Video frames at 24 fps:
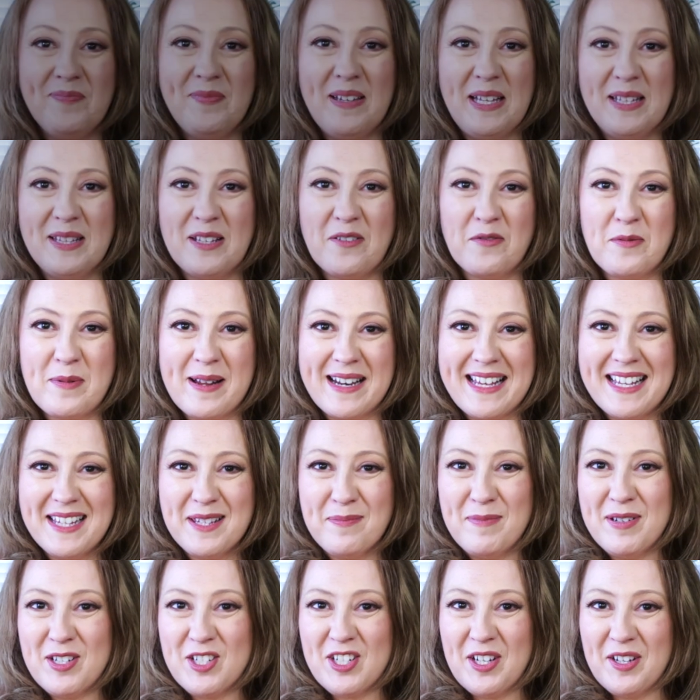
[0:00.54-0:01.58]
Hello everybody, it's
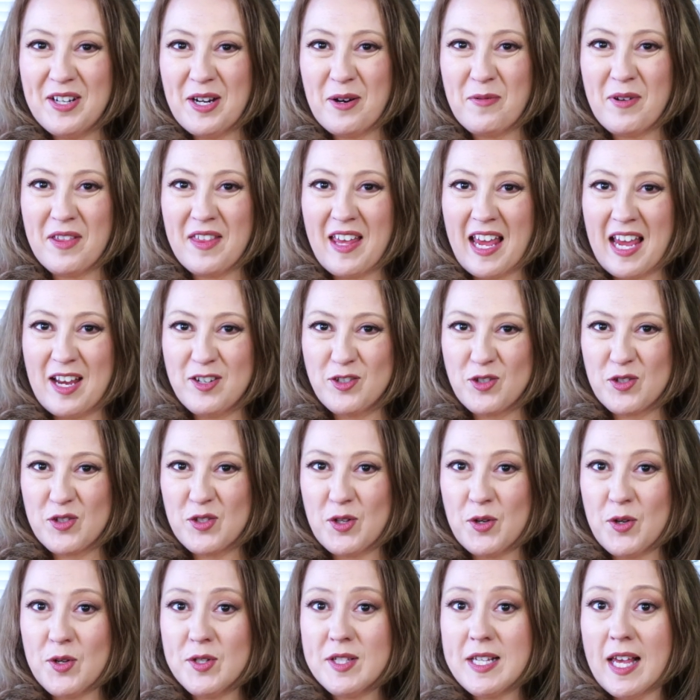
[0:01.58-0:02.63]
Michelle here with Angel
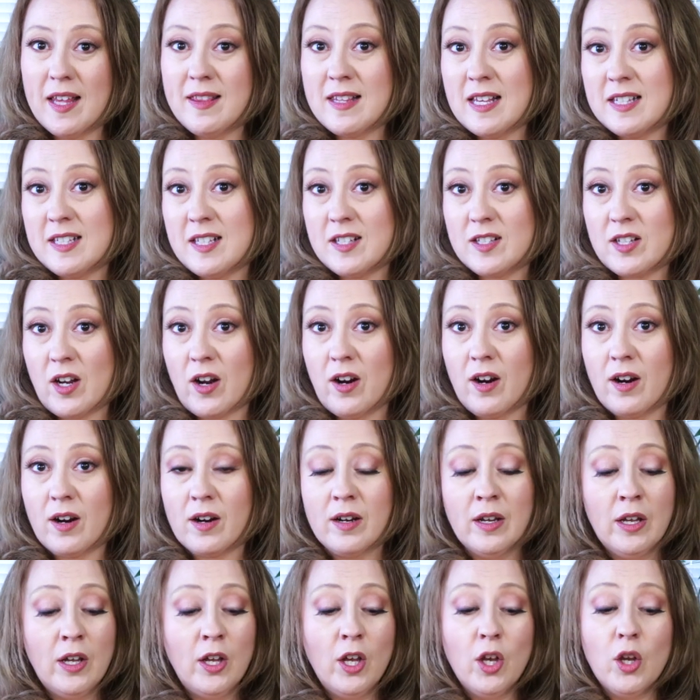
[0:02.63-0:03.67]
Souls, and this is our
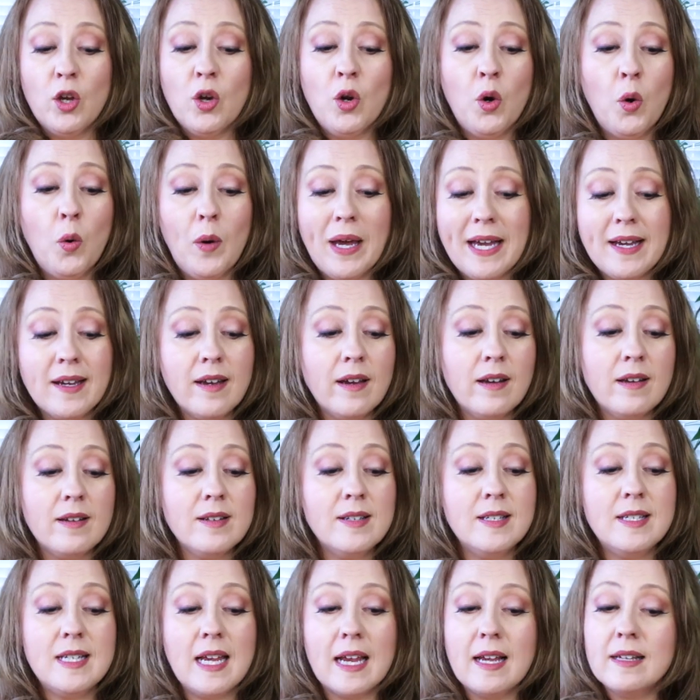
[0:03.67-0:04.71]
quick
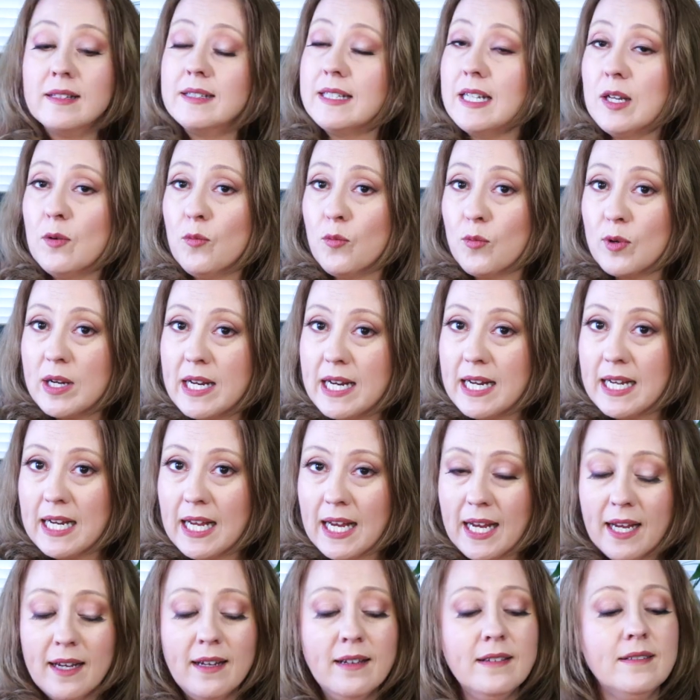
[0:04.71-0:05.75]
daily
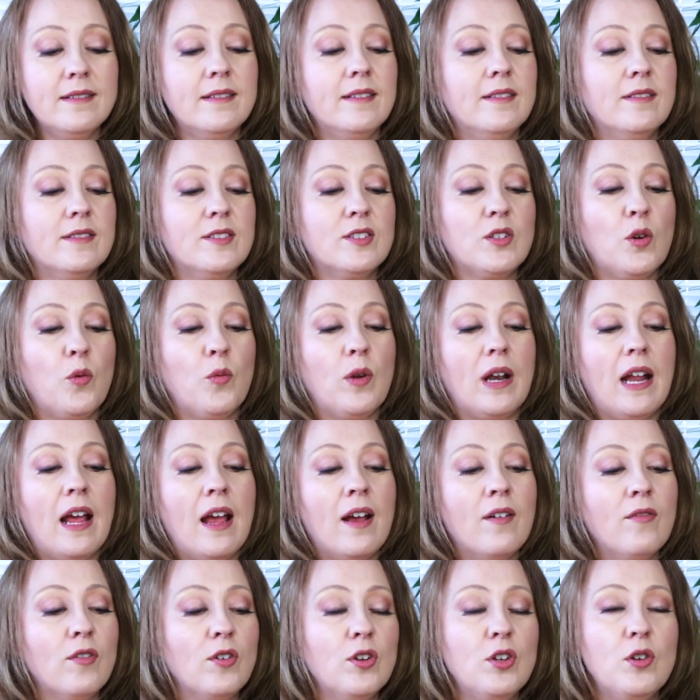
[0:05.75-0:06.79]
reading. So
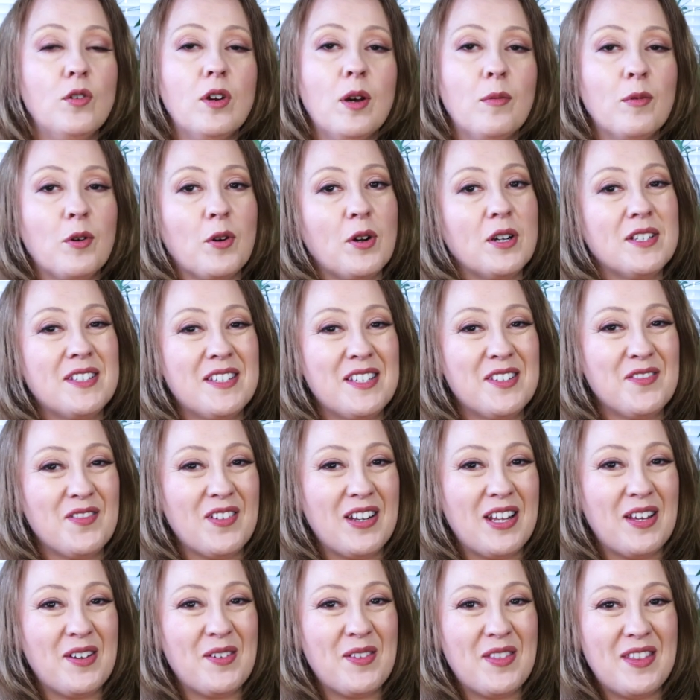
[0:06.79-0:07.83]
whenever you come across this
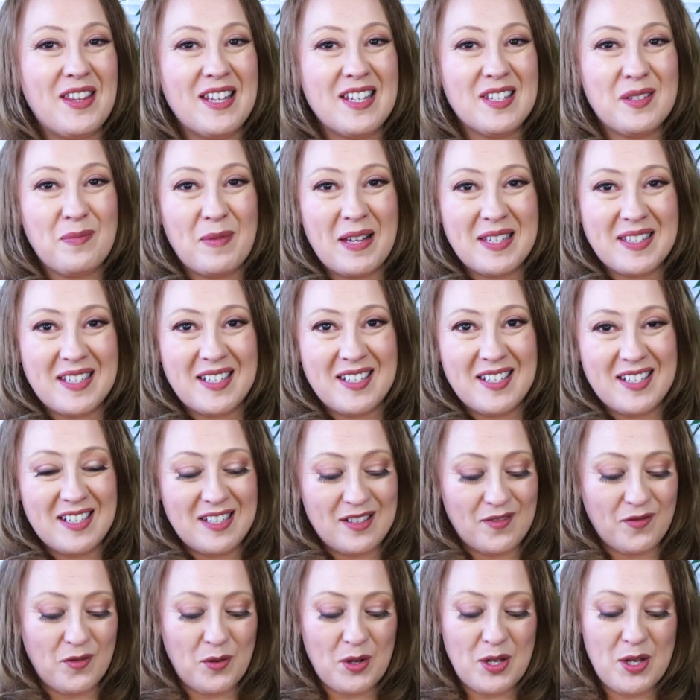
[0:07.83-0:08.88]
video, this message
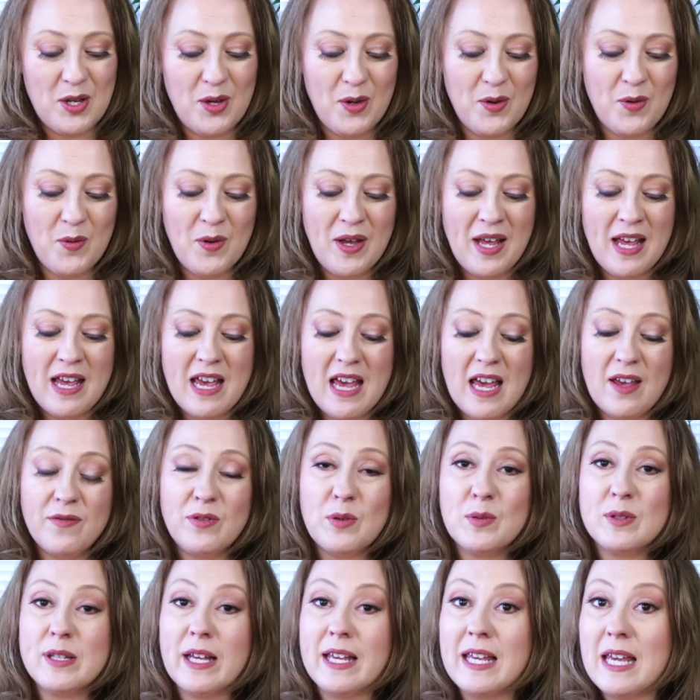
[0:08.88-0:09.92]
is for you. If
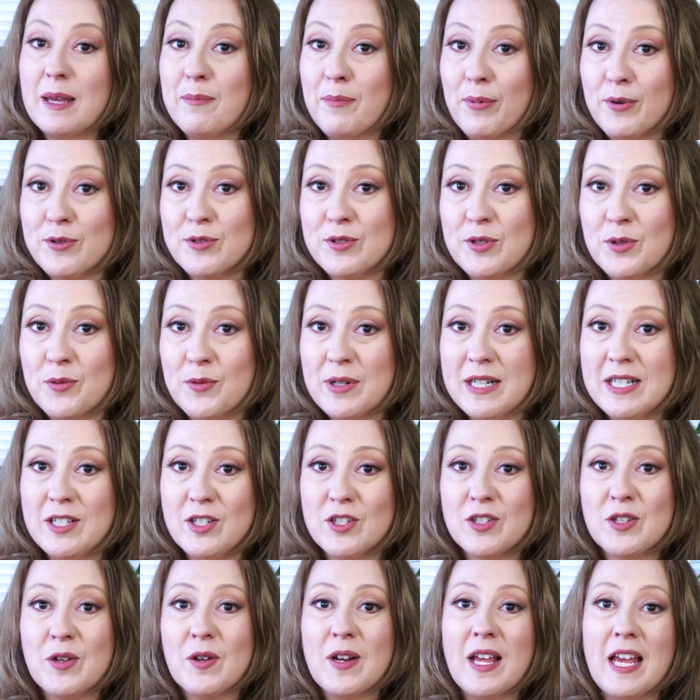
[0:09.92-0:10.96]
you would like a personal reading,
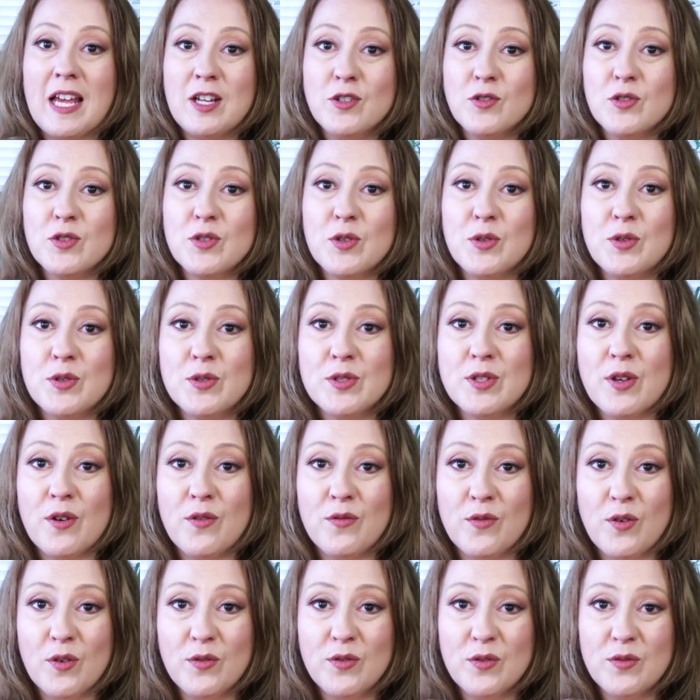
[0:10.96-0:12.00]
just go to angel souls
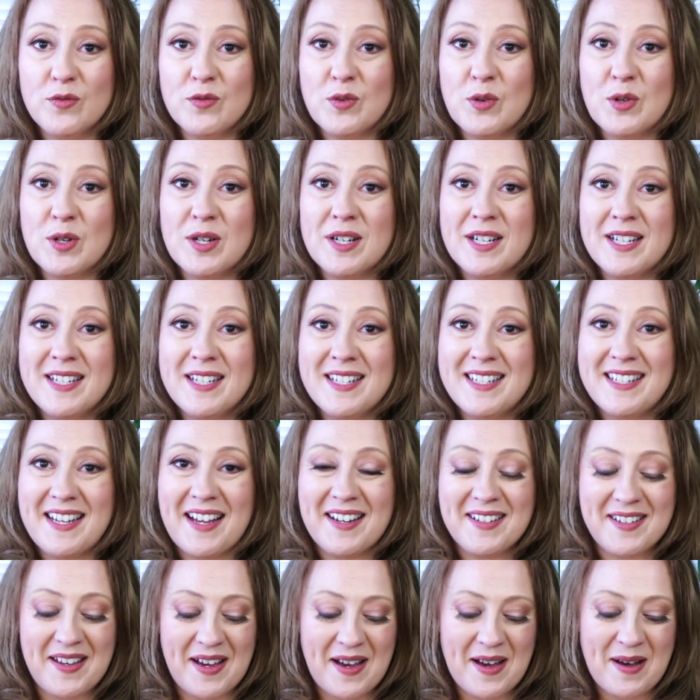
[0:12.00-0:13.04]
four four four
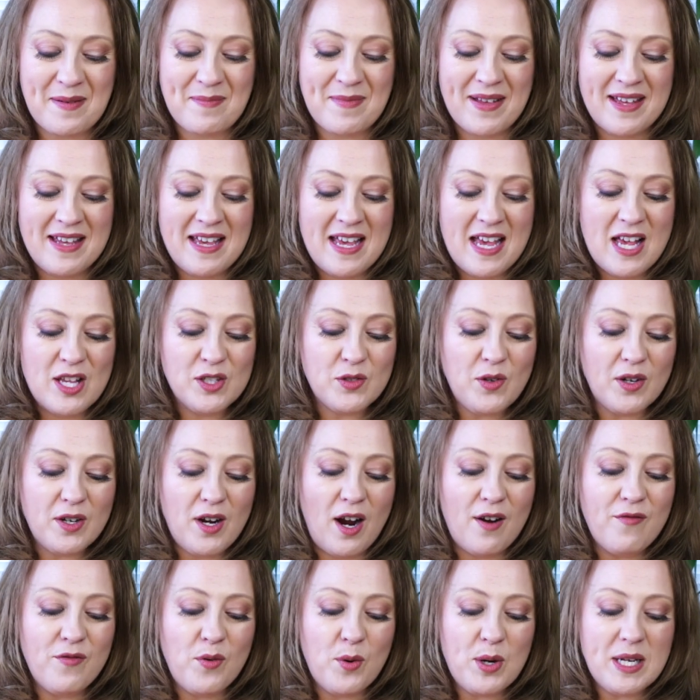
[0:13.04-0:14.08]
dot com. So our
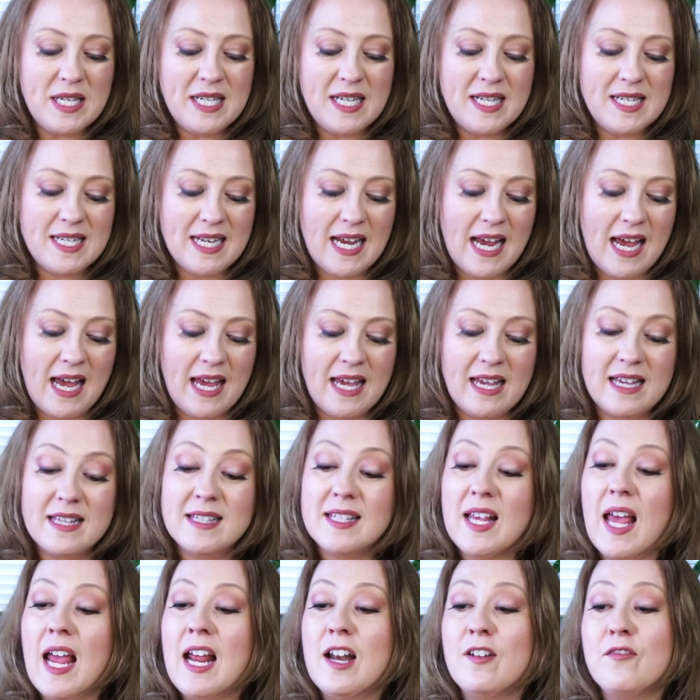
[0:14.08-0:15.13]
card for today is
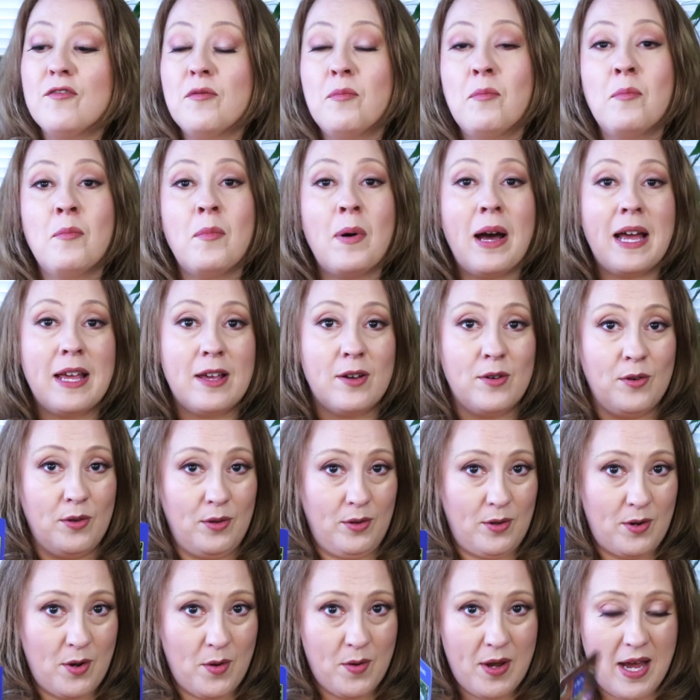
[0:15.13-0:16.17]
Eight of Michael.
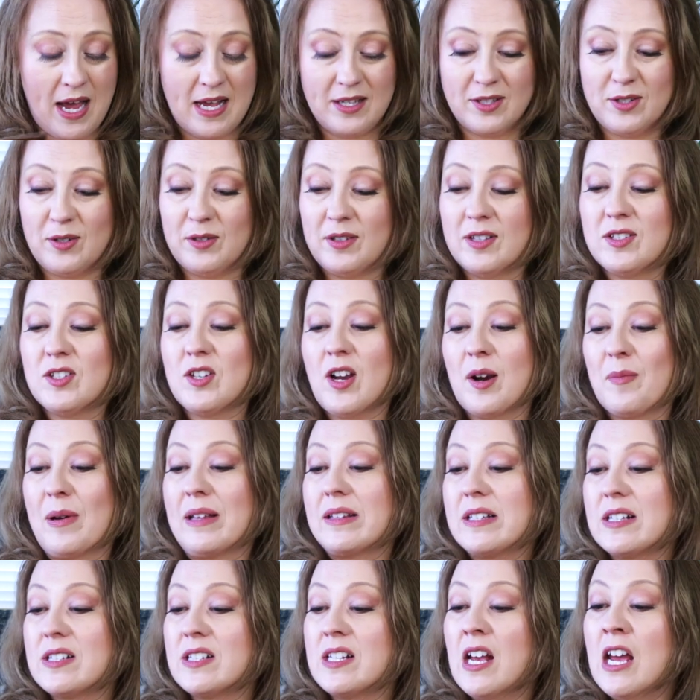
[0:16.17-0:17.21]
Okay, so let's talk about
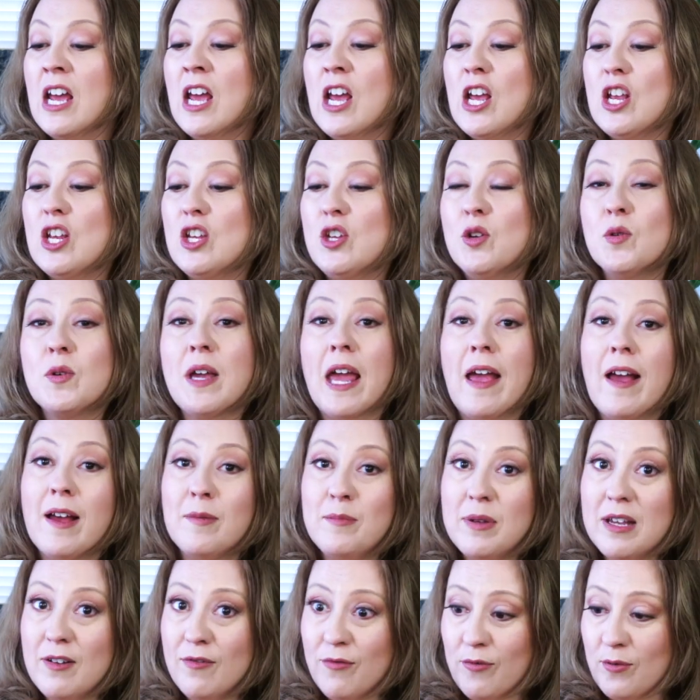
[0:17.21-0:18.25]
this. You can
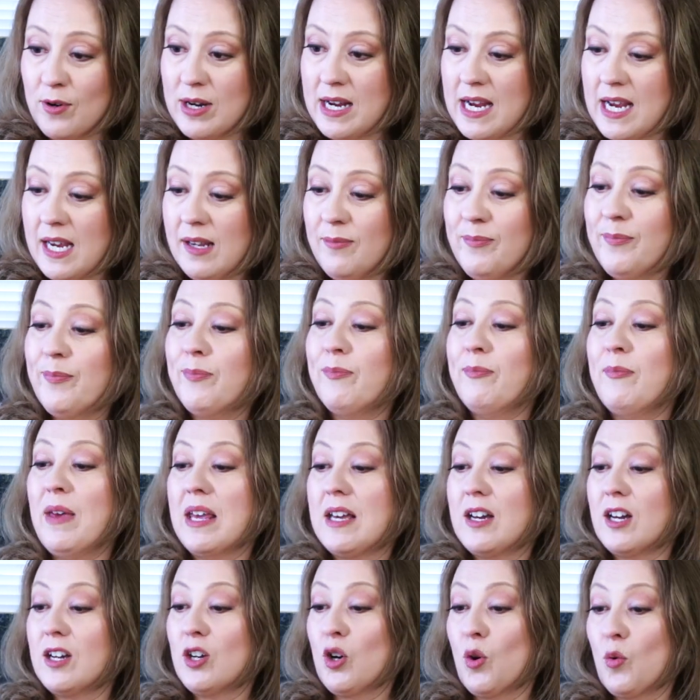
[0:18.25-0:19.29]
be free, make
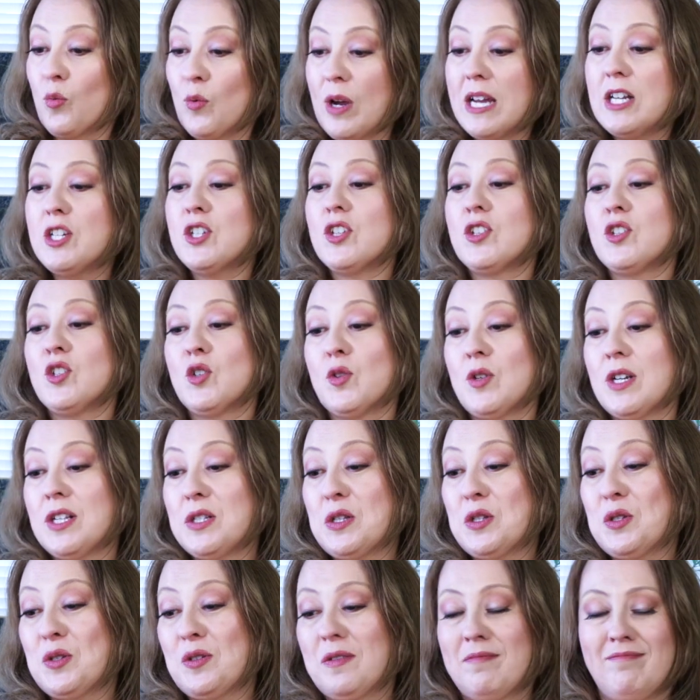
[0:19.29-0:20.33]
a courageous
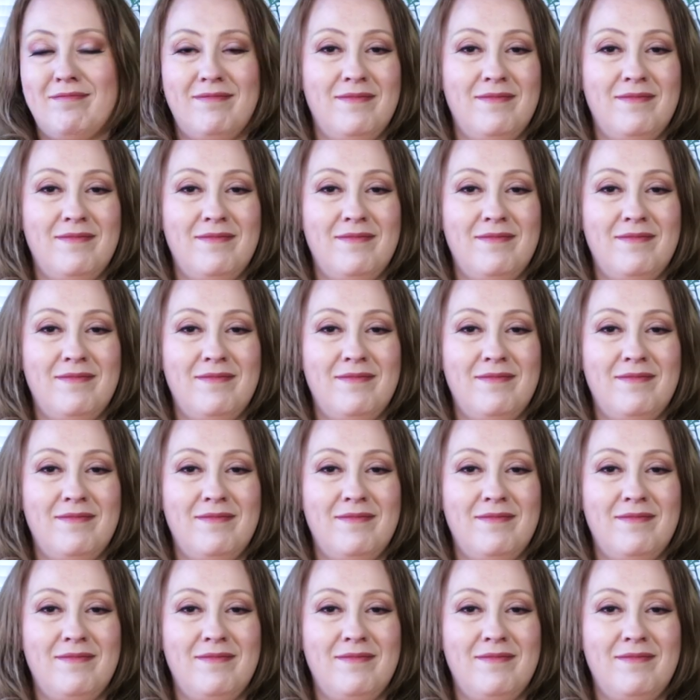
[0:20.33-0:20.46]
choice.